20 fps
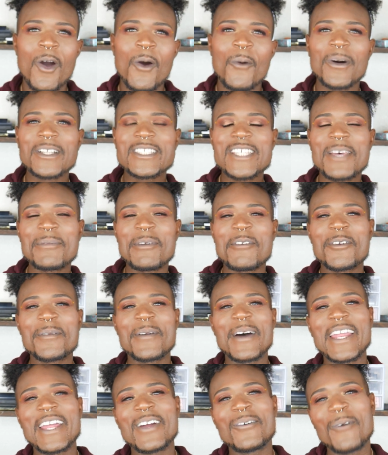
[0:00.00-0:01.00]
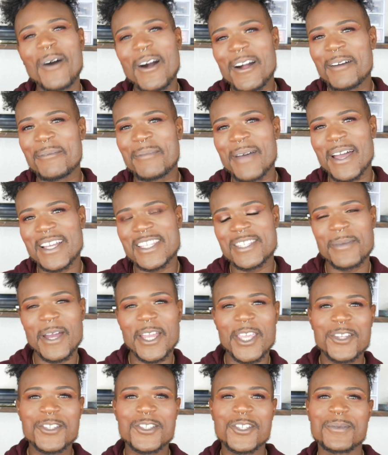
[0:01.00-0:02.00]
What's up everybody and welcome back to my
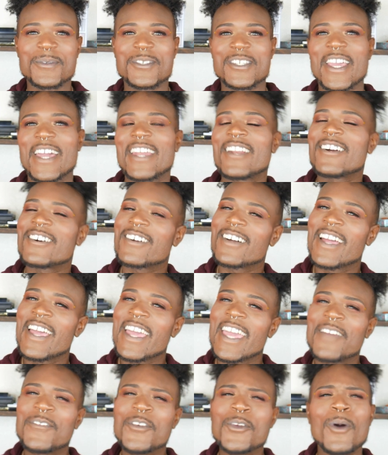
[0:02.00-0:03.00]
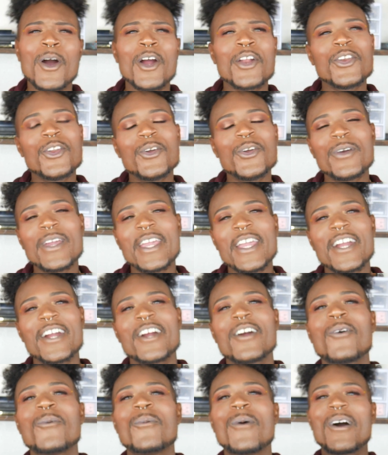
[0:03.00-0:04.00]
YouTube channel. If you are new
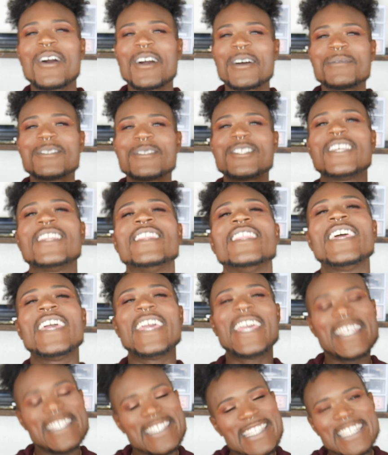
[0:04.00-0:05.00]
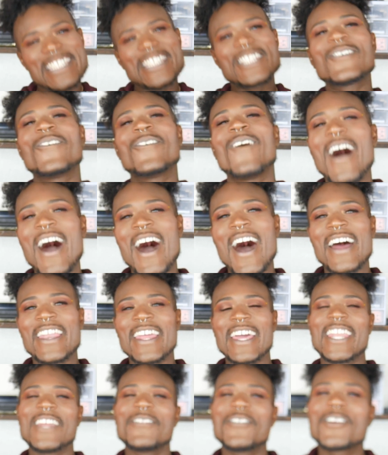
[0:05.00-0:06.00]
here, welcome to the Izzy squad.
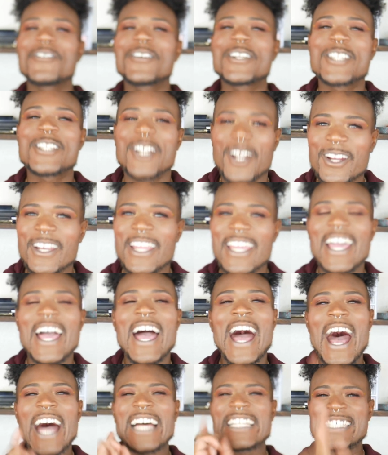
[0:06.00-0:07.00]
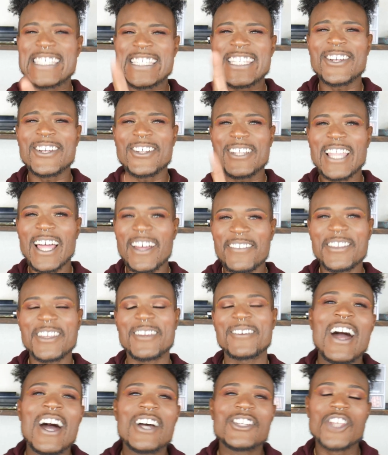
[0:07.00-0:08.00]
And if you're returning, I still love
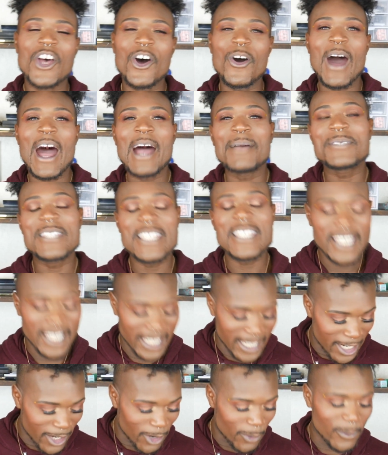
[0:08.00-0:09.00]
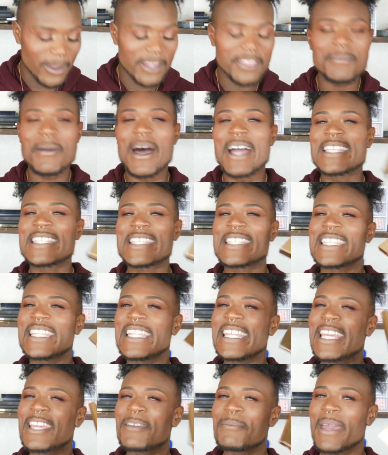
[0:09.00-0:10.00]
you. So I'm sitting here with my
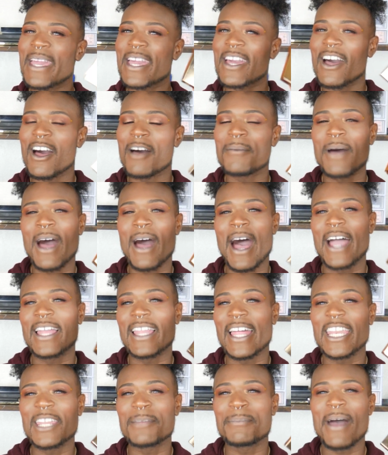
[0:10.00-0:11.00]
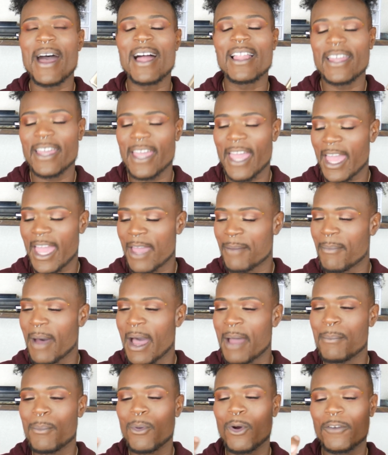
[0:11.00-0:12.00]
Sleek Makeup highlighting palette and
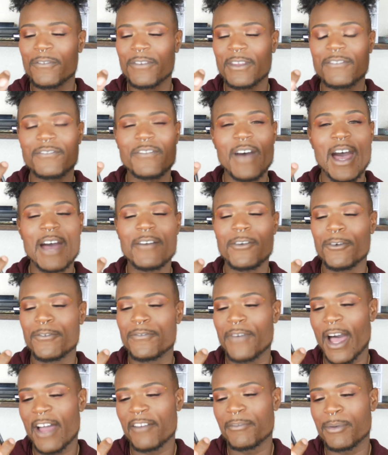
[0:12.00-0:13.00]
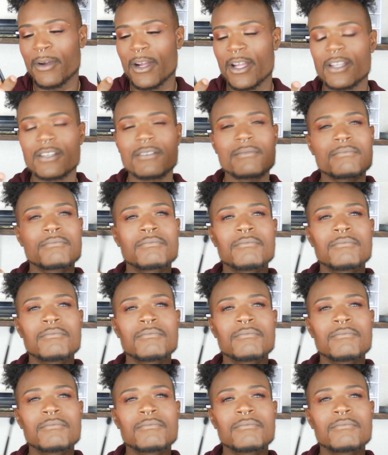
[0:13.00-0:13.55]
my Morphe 505 brush.